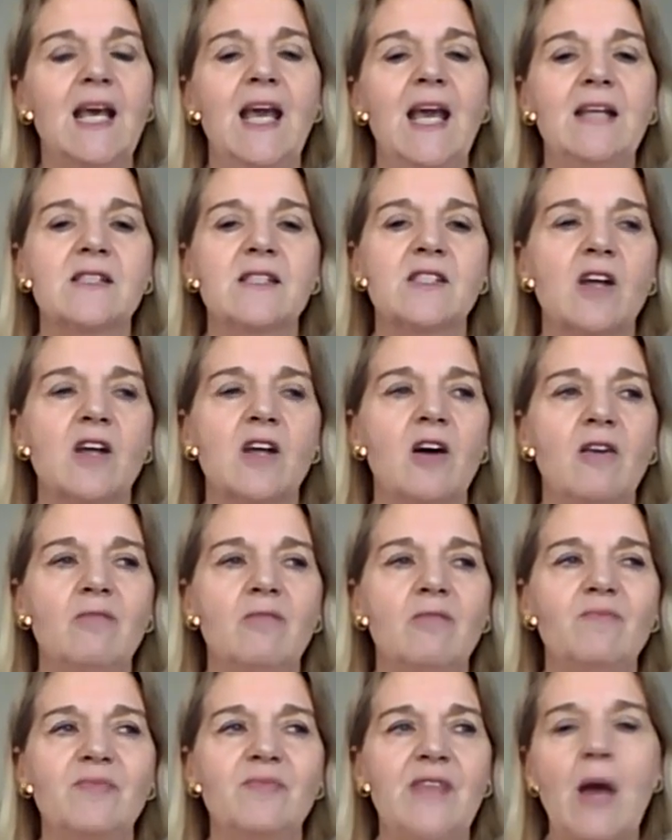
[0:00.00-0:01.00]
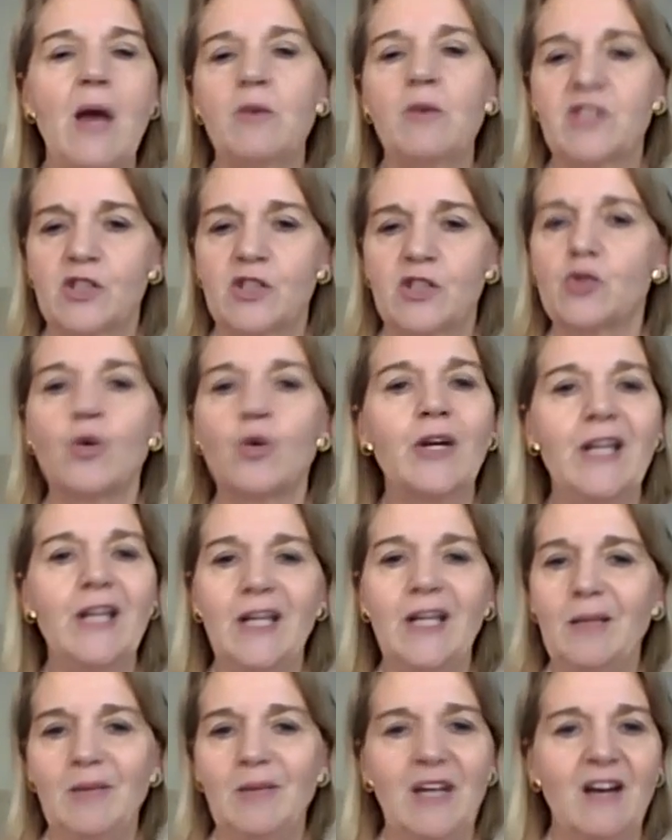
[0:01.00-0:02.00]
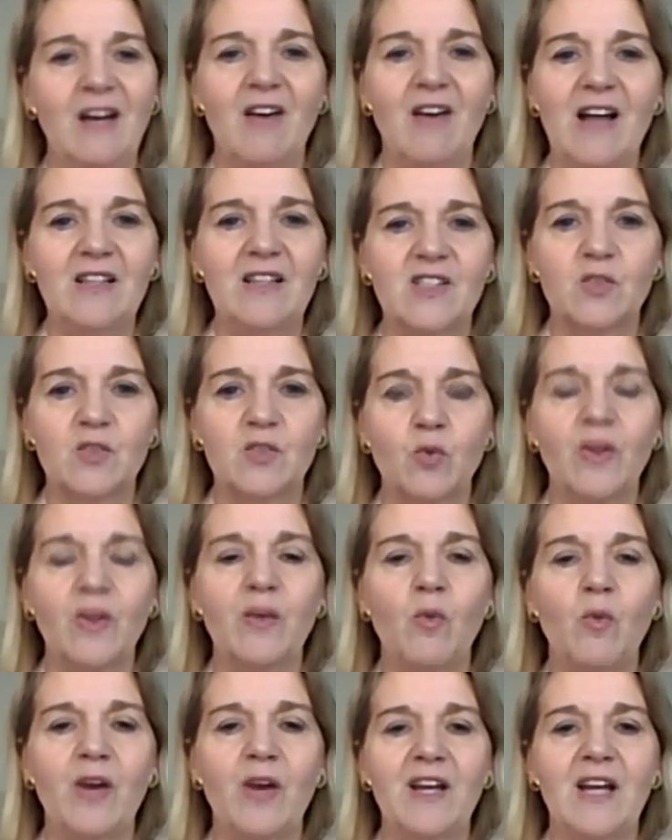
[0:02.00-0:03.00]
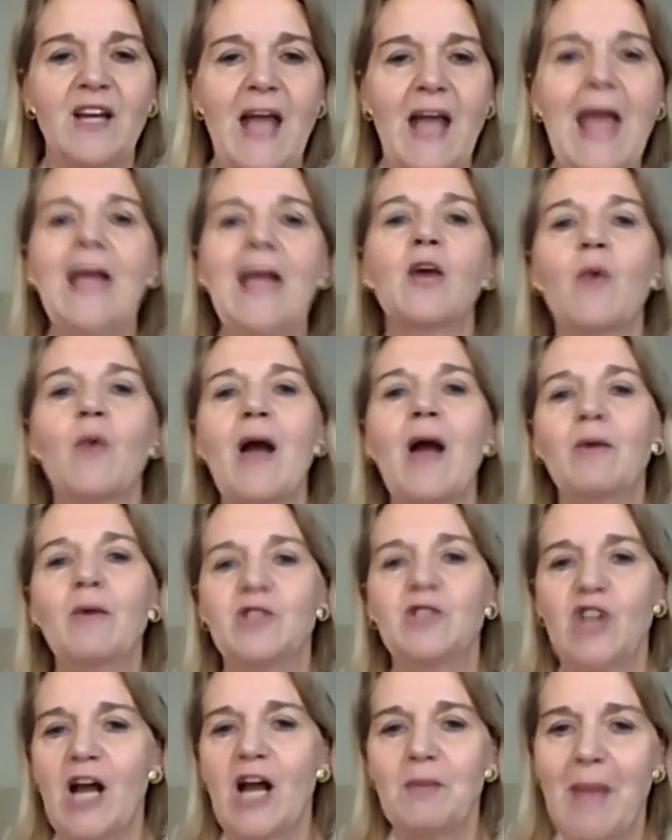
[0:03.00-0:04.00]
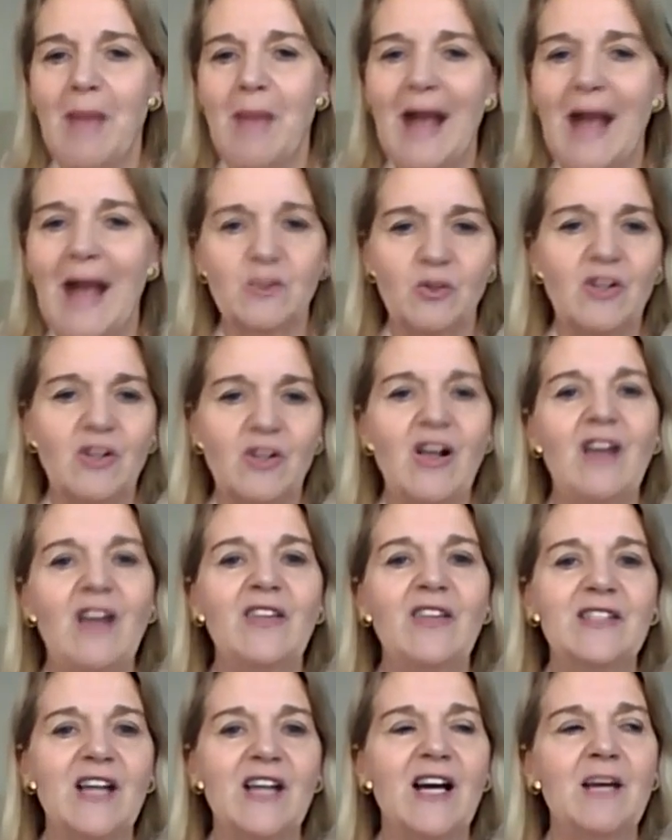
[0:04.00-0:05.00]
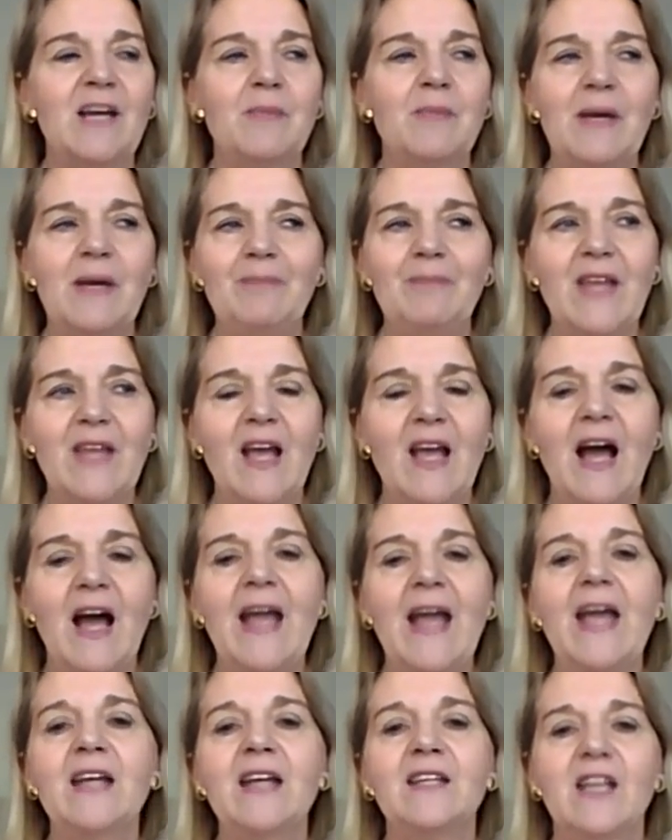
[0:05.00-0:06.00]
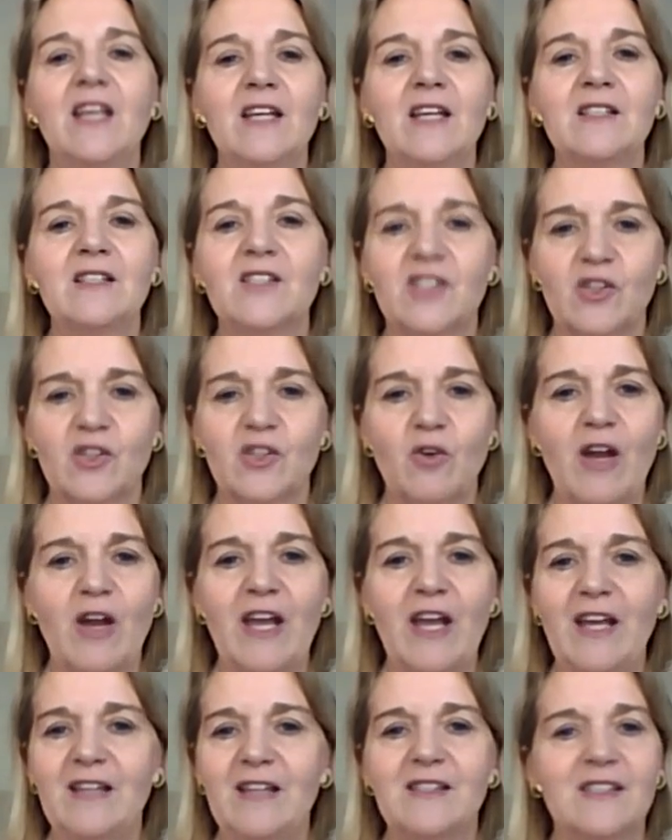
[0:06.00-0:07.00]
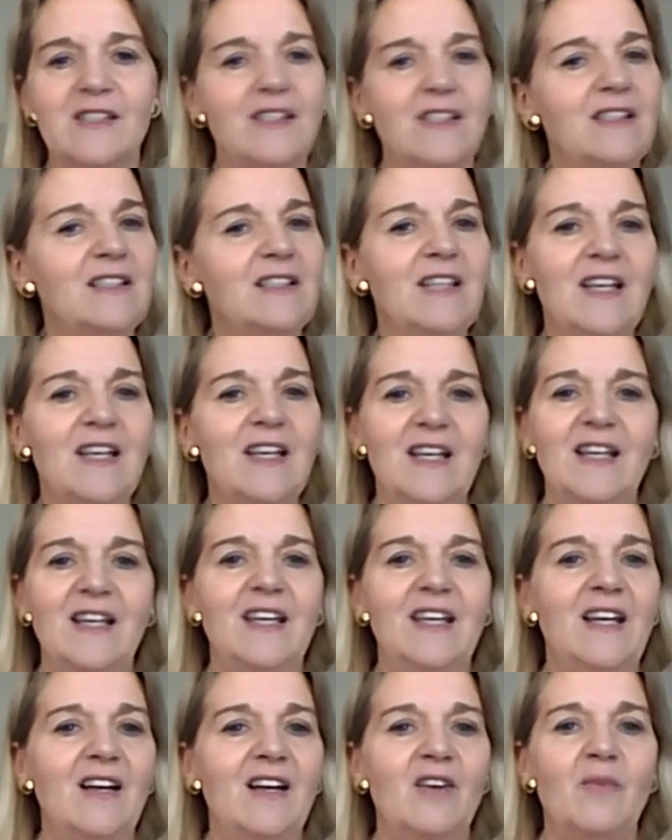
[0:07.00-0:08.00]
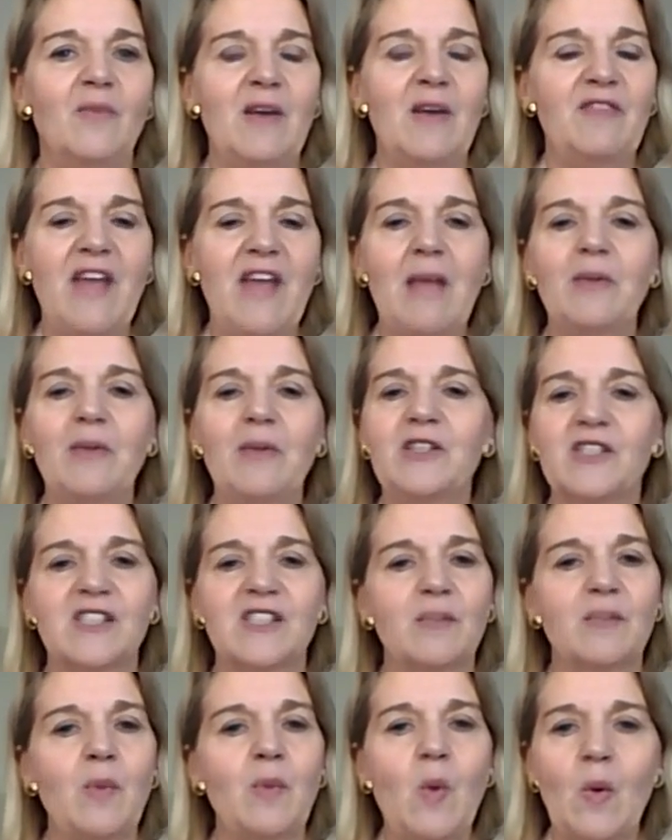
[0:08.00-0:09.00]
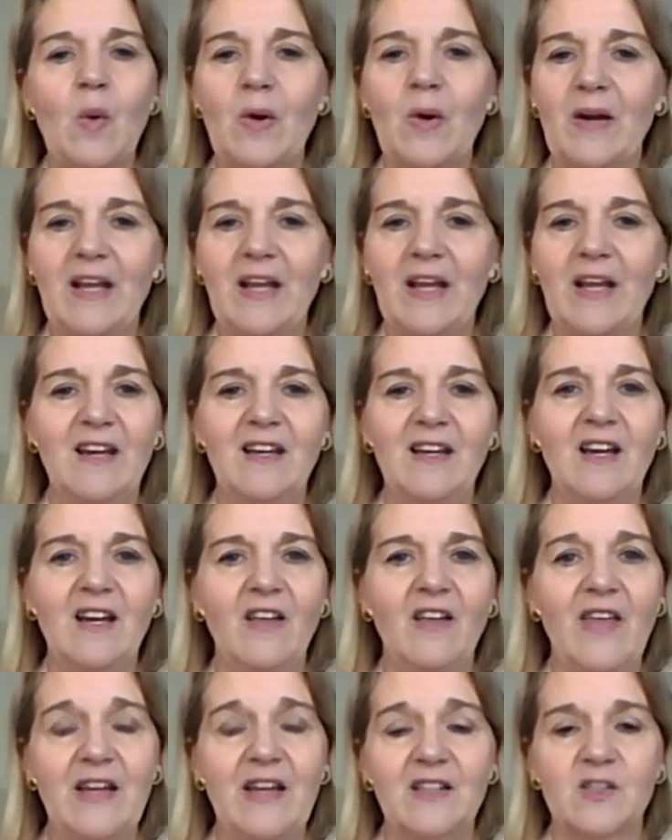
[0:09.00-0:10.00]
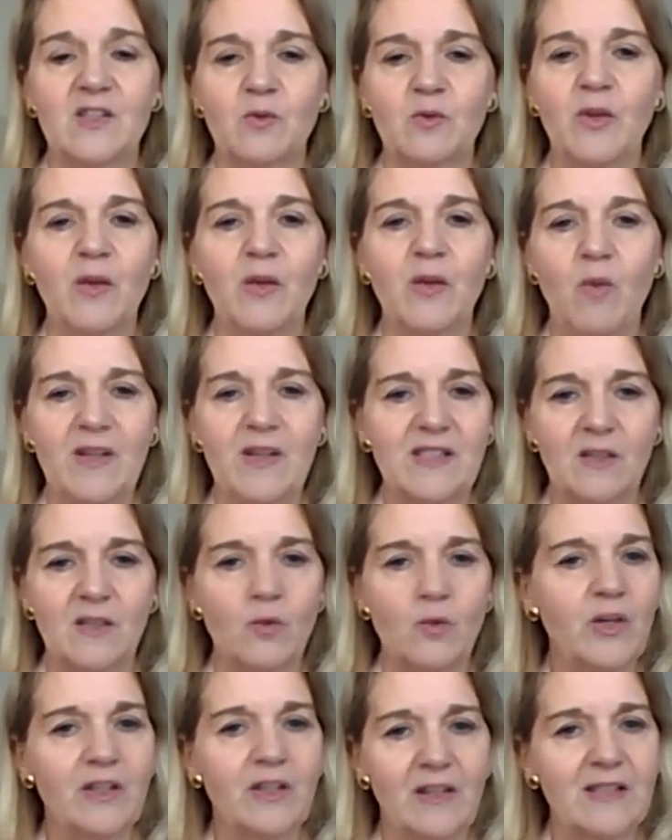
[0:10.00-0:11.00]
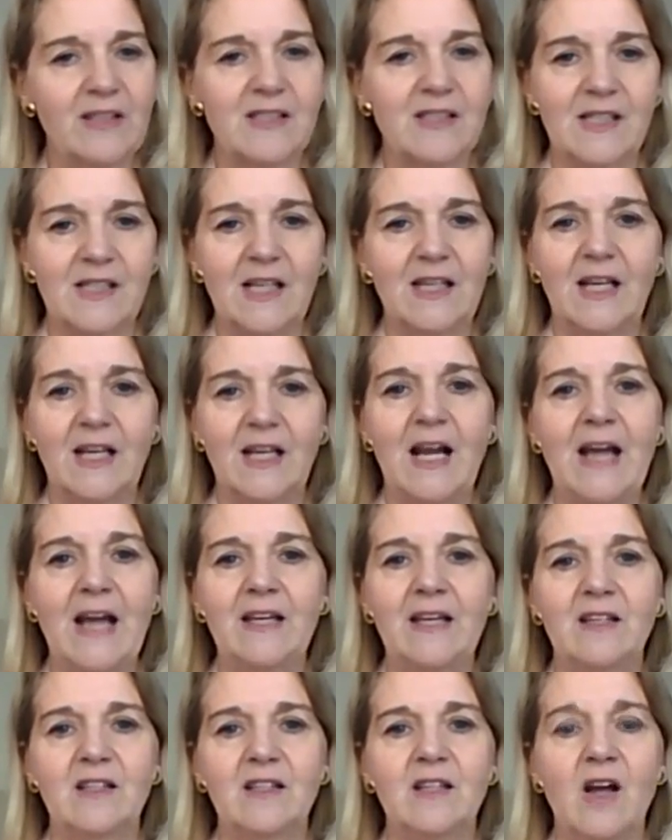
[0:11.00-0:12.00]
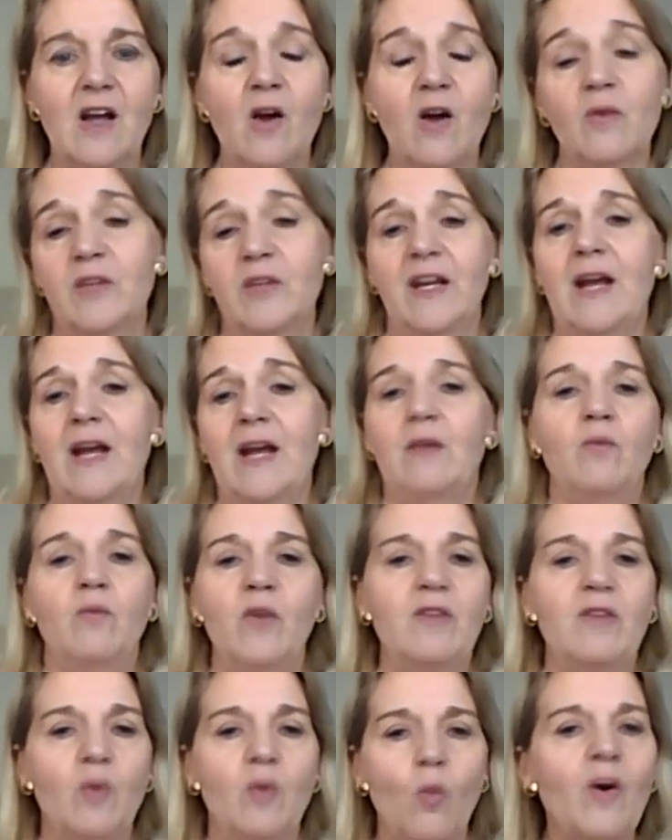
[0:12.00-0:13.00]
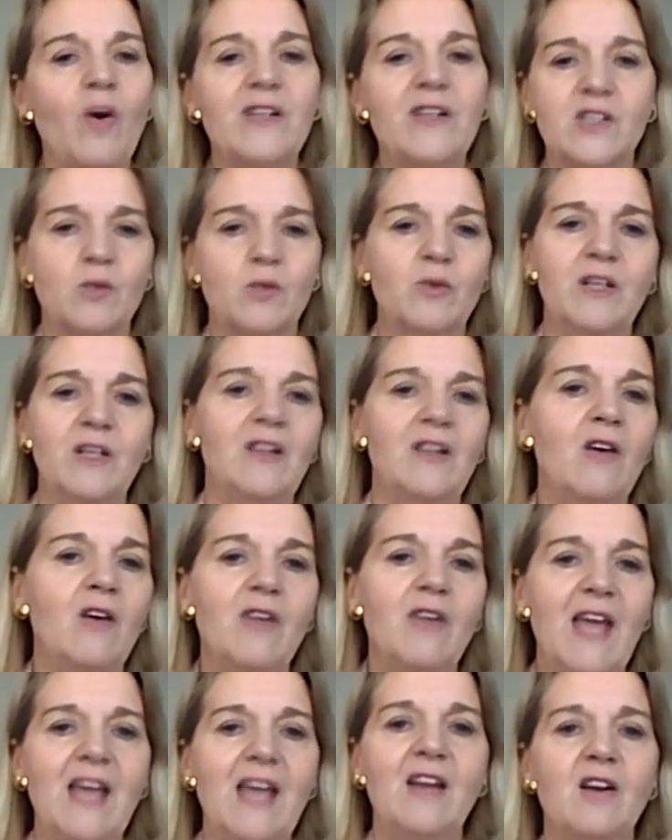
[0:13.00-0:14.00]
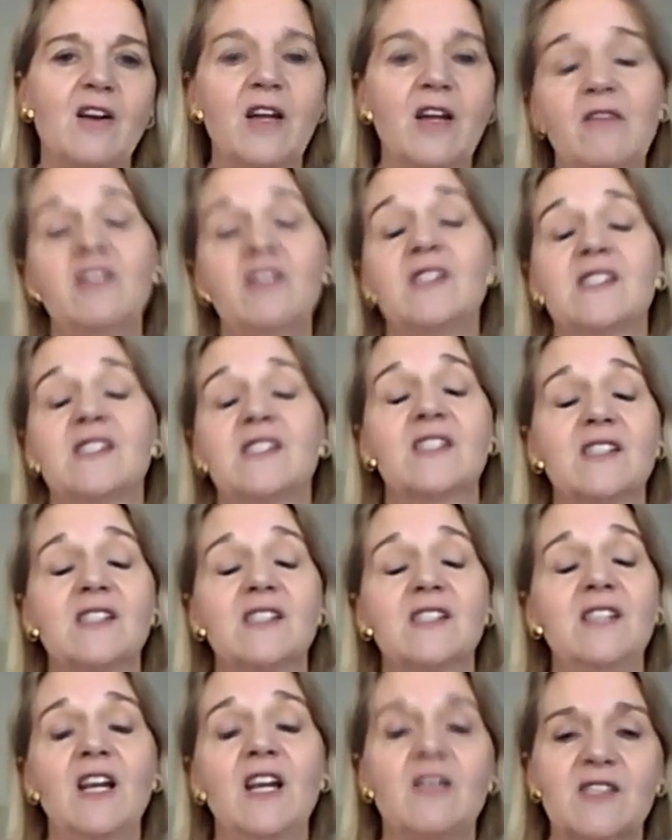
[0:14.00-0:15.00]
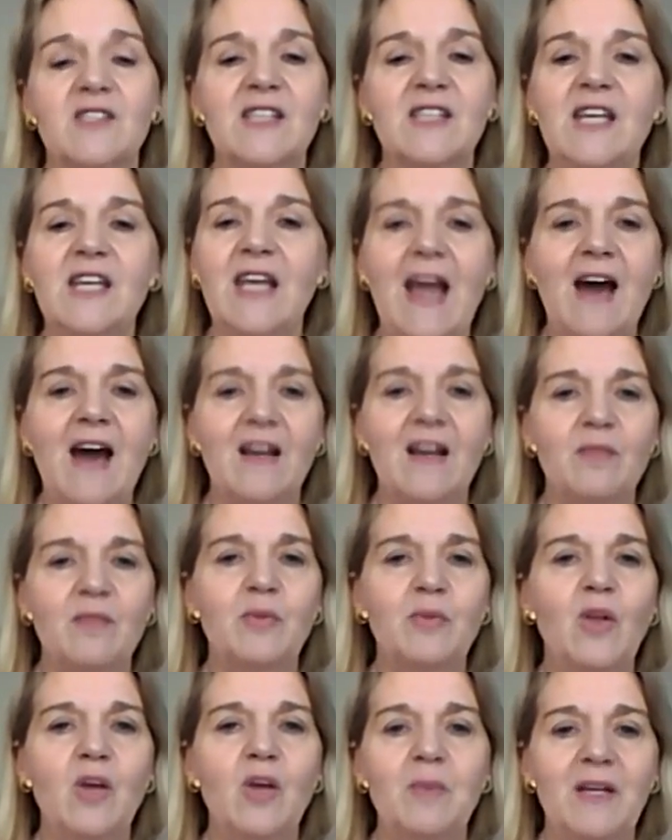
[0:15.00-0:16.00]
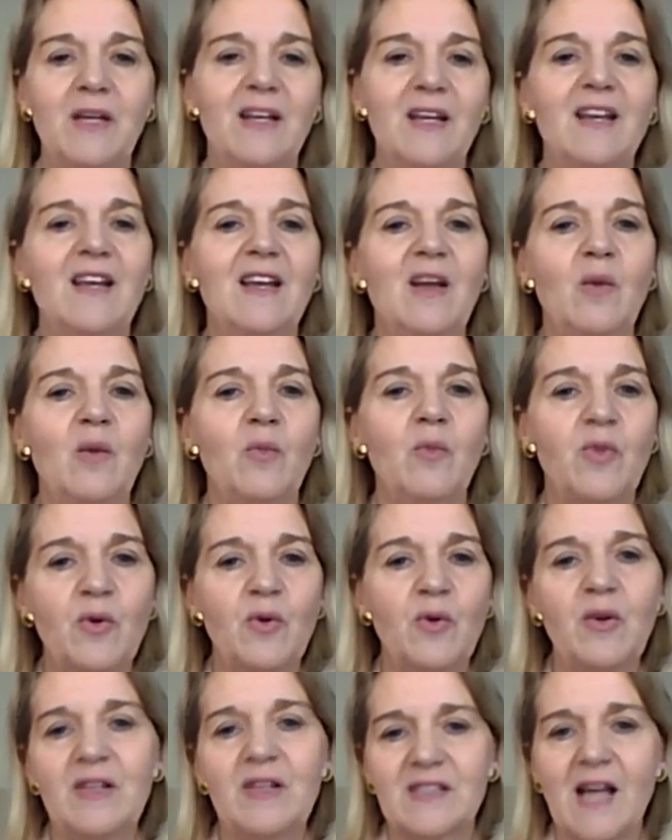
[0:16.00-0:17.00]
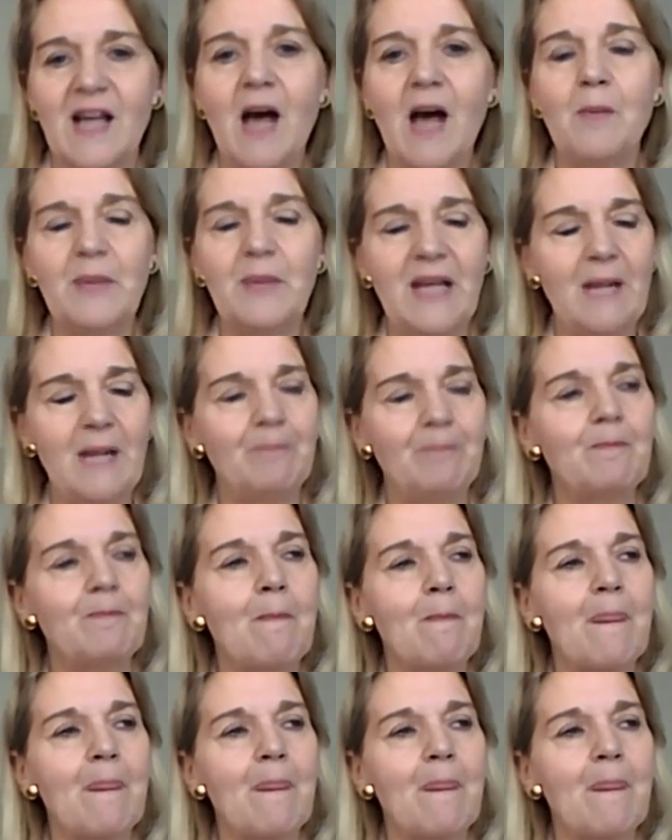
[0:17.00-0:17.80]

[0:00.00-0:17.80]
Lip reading: And so that was a dream. I just really wanted to hang around with John Maxwell all the time. But I had kids to raise and, my family to support. And, that just really wasn't realistic that I could, or did I even want to relocate or even, seek out employment through his company.